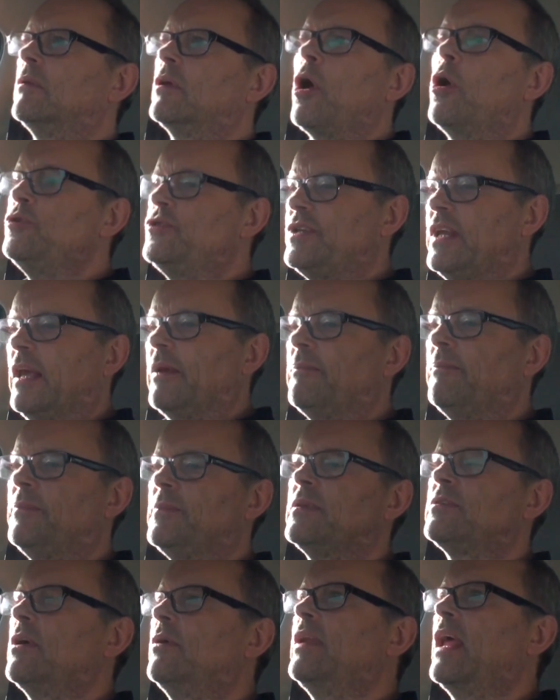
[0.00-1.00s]
coasting.
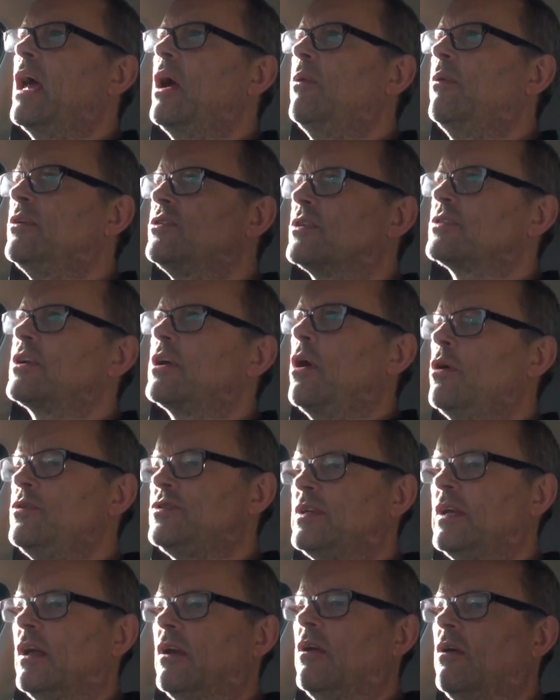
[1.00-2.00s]
So now we're just
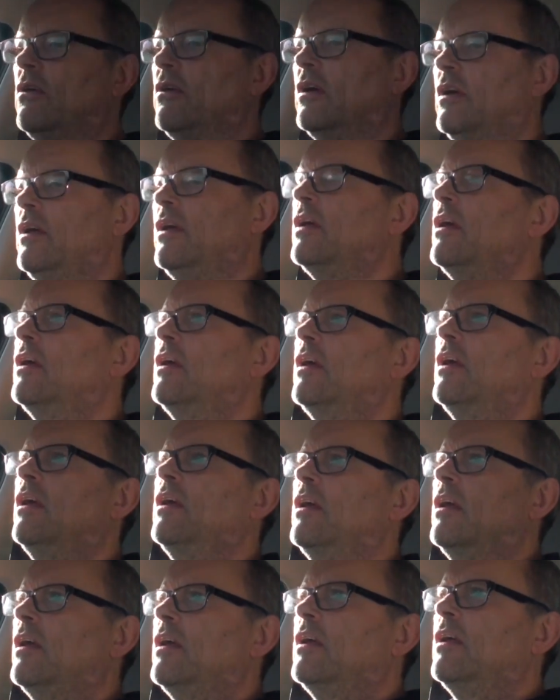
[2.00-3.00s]
coasting along.
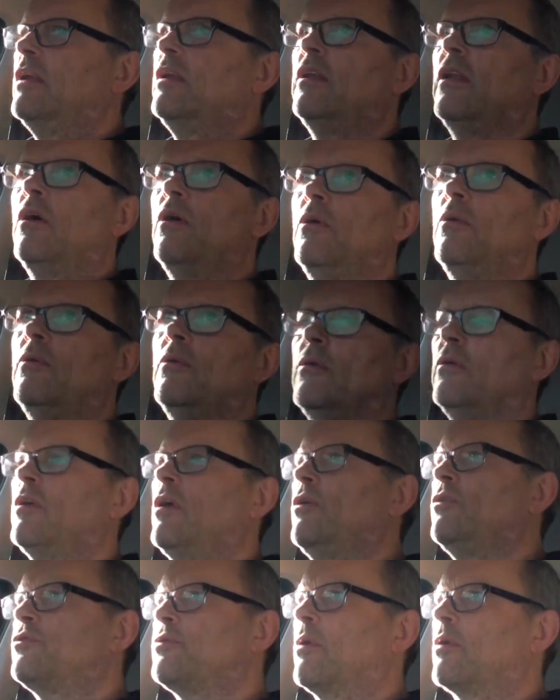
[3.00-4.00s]

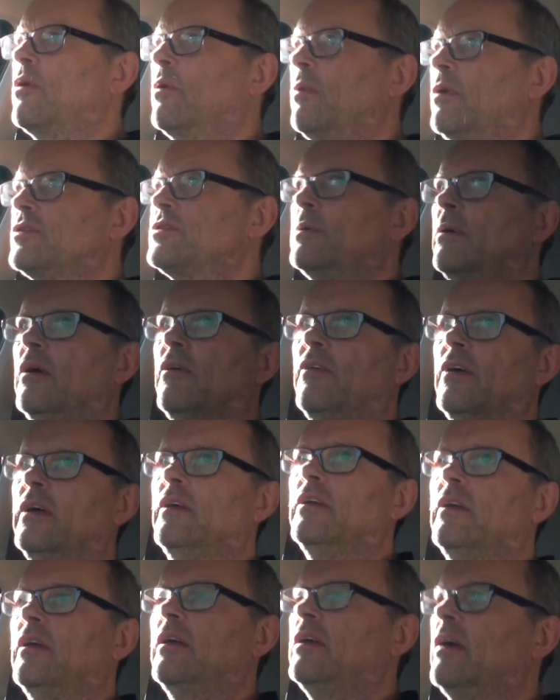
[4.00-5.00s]
No throttle whatsoever.
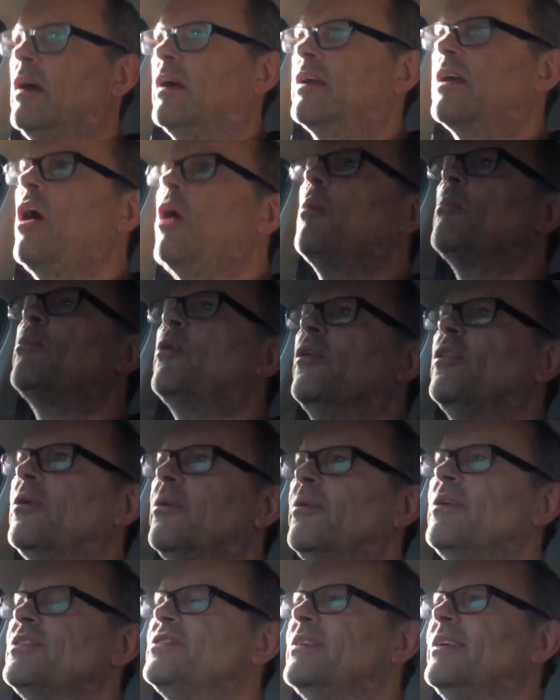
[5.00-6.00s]
I can't put
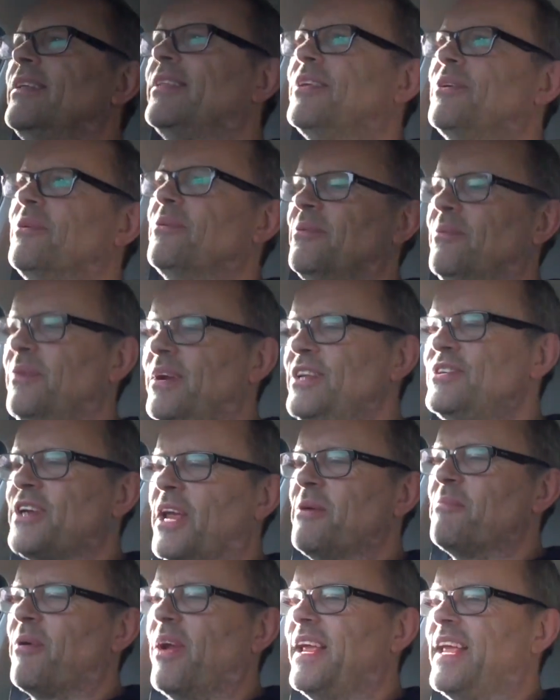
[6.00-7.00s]
the
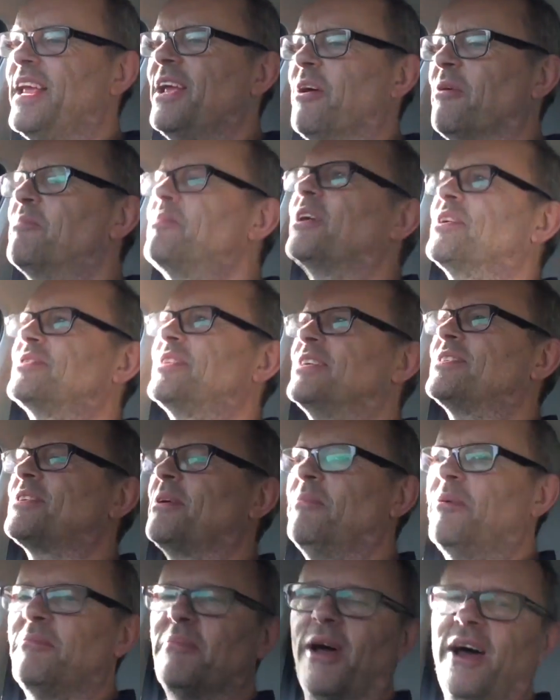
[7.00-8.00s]
regen braking on because there's
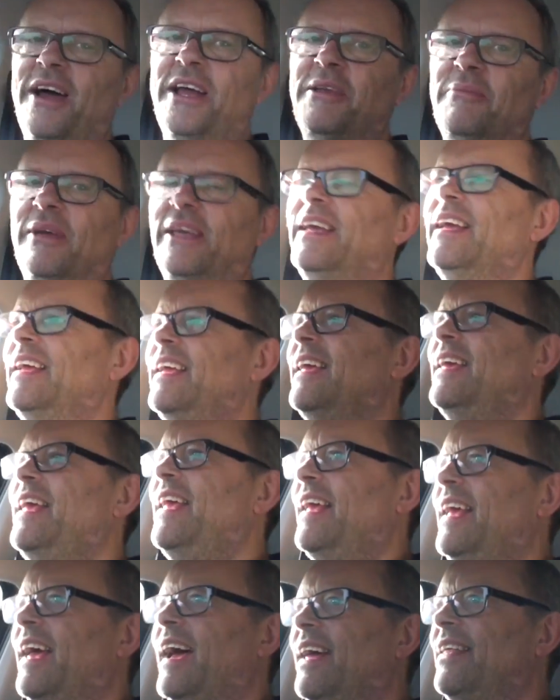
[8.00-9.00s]
someone behind me.
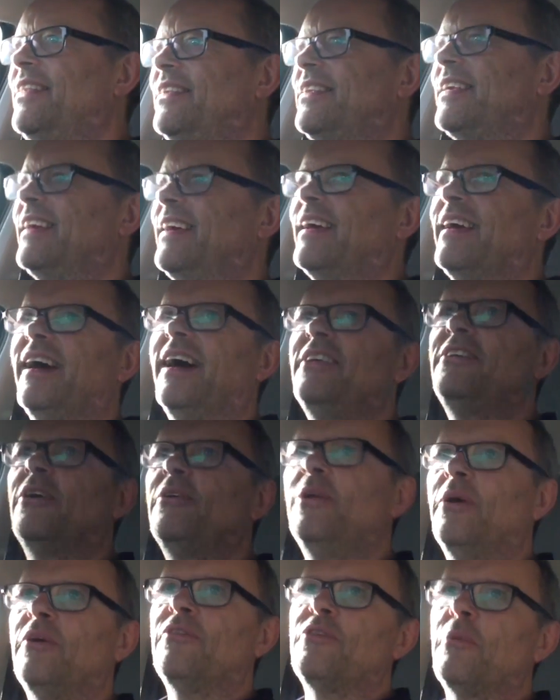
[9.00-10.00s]
And I
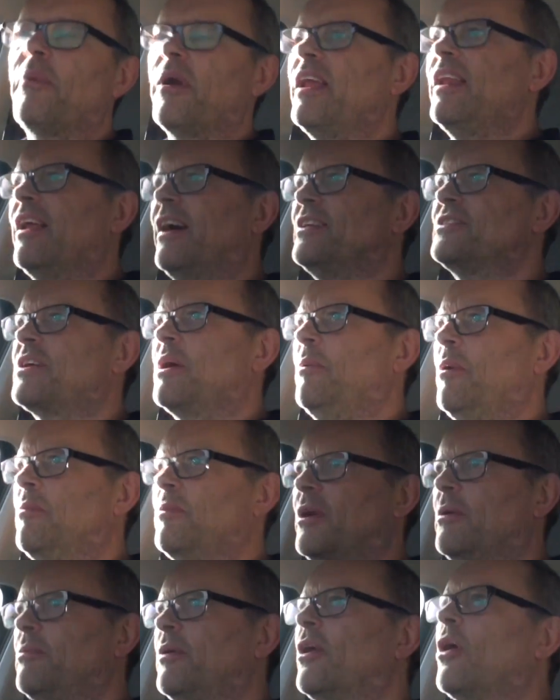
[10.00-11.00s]
don't know if the brake lights come on
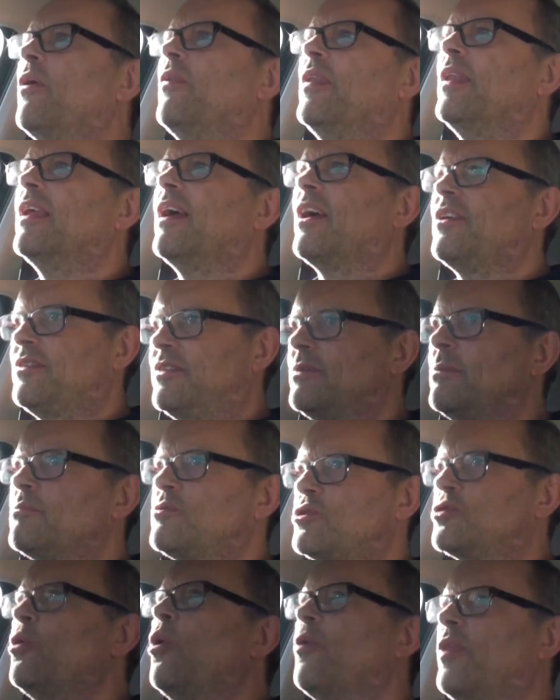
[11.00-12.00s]
when I put it on. I'm
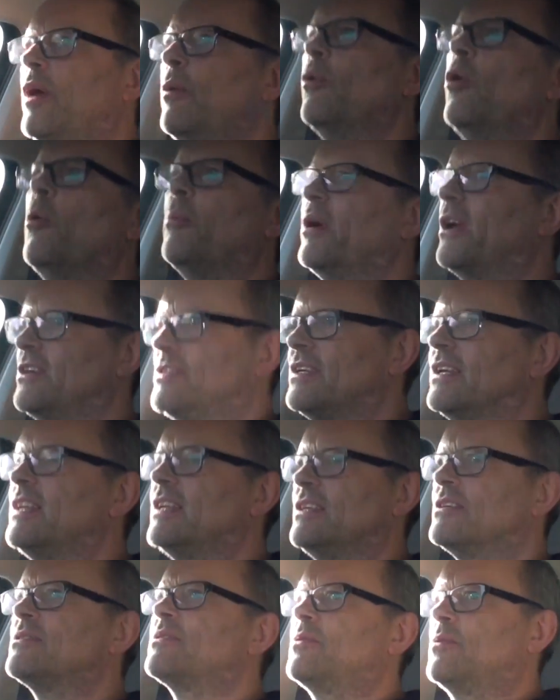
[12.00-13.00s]
sure they will because it
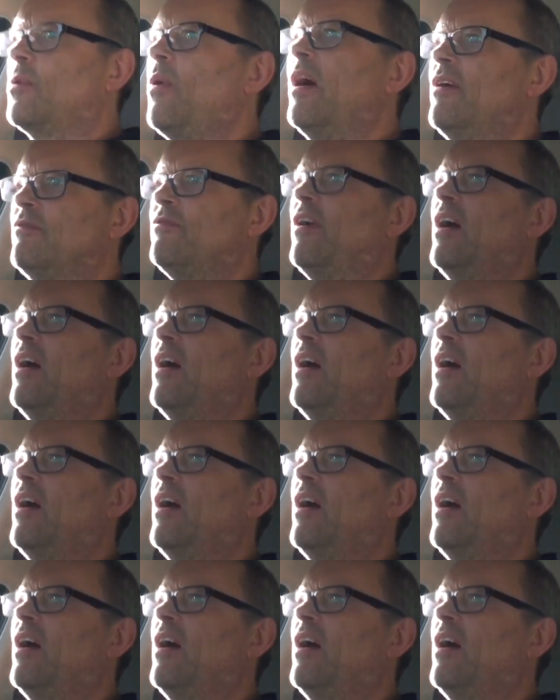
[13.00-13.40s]
is quite